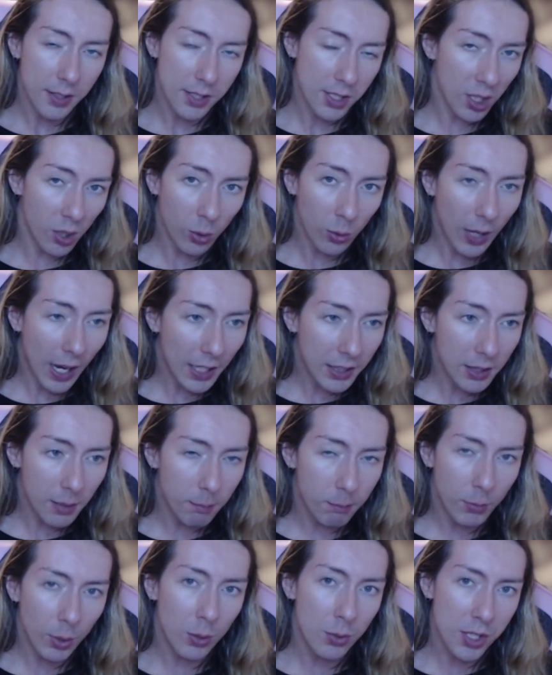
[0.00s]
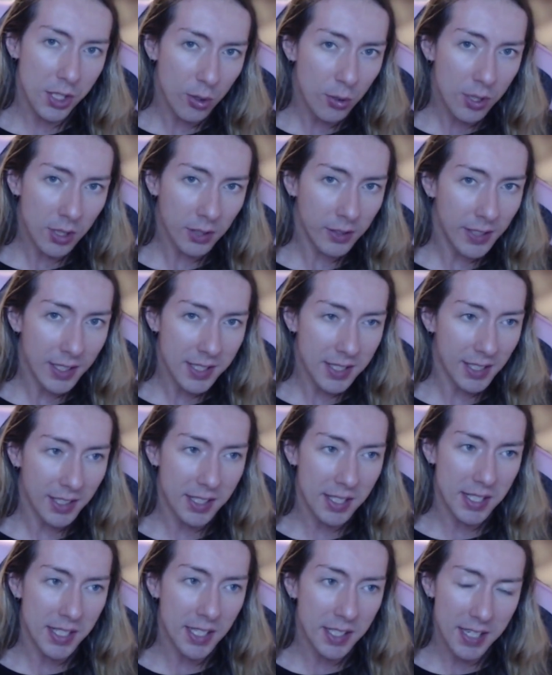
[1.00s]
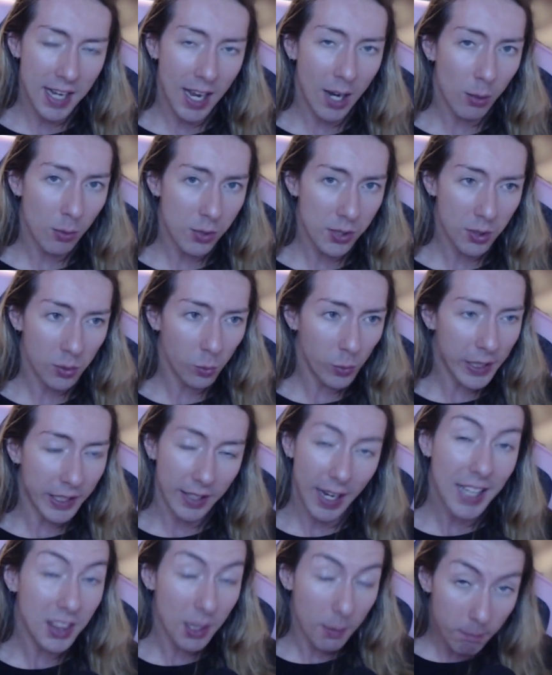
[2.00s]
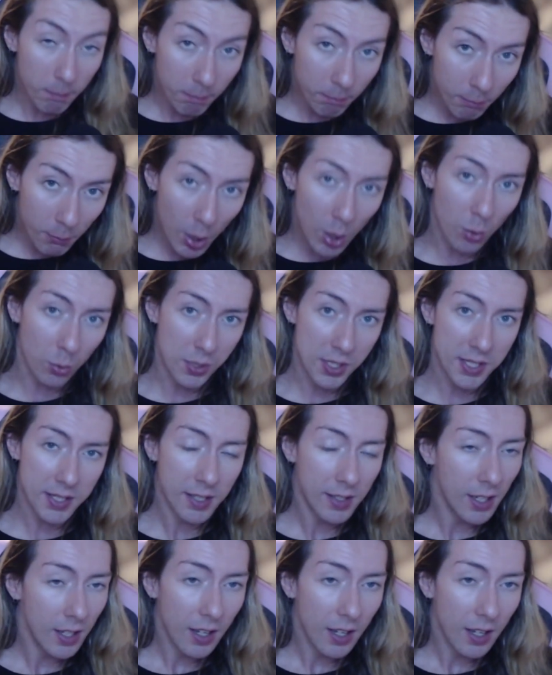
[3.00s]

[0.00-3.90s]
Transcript: So at the most, usually it's like six hours a week at the most.